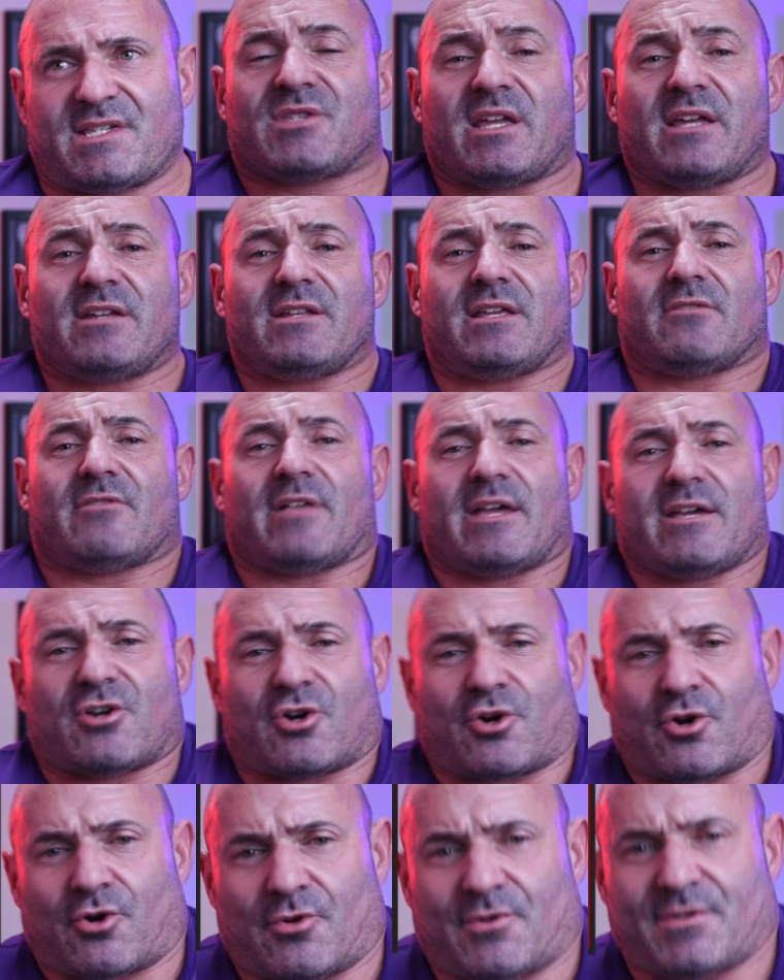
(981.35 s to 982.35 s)
Standing
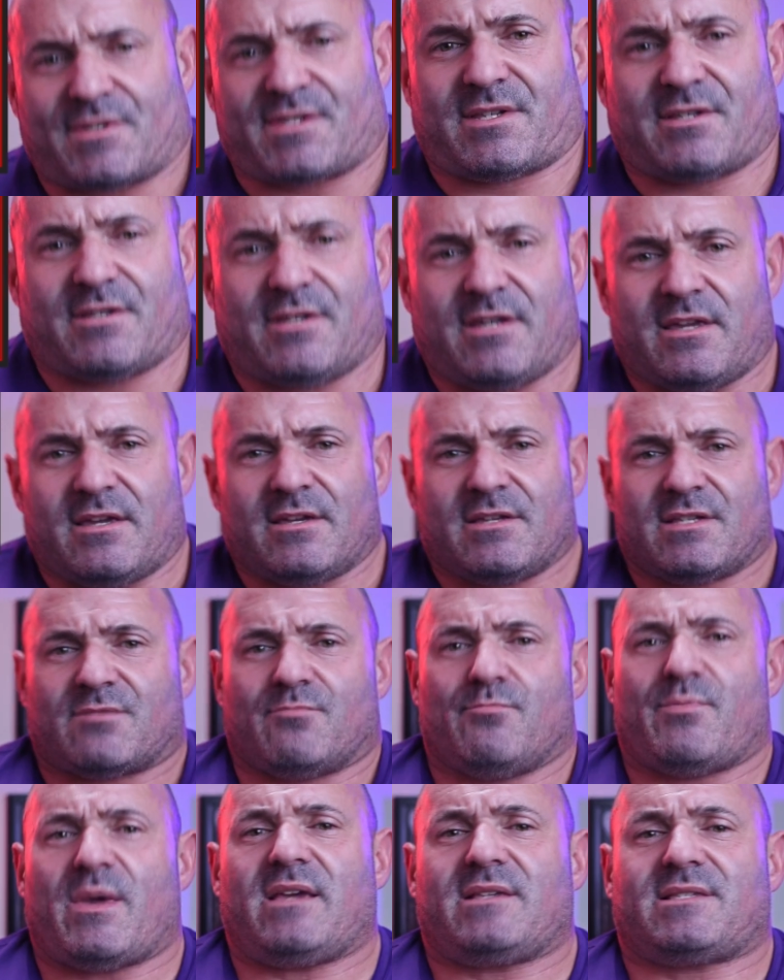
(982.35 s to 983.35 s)
leg curls
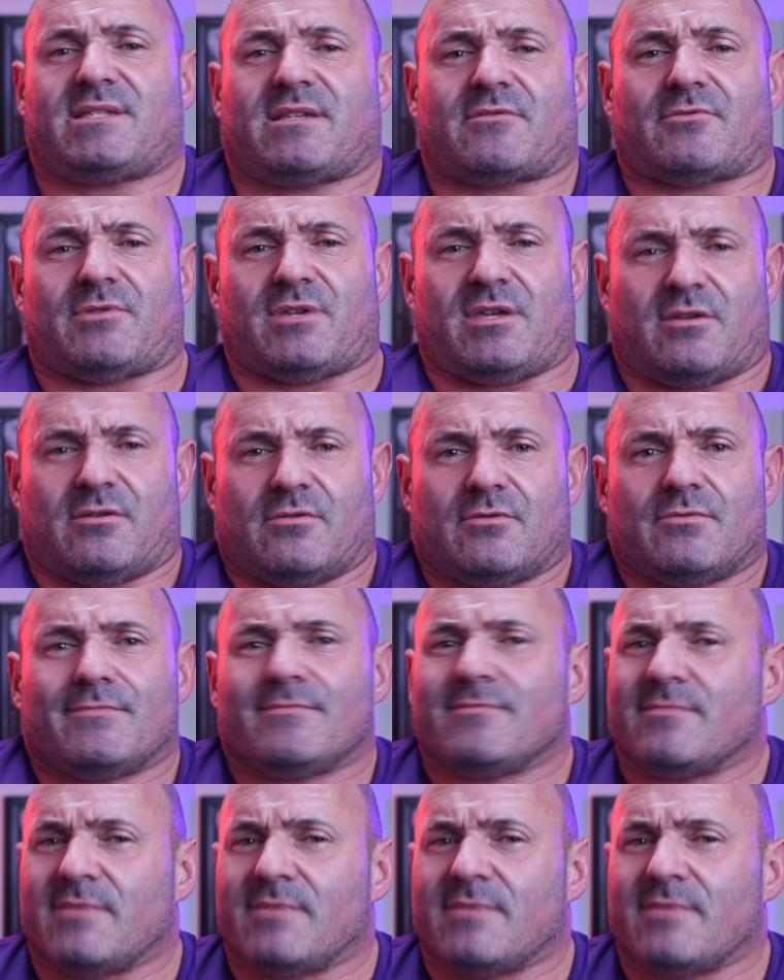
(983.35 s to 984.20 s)
is basically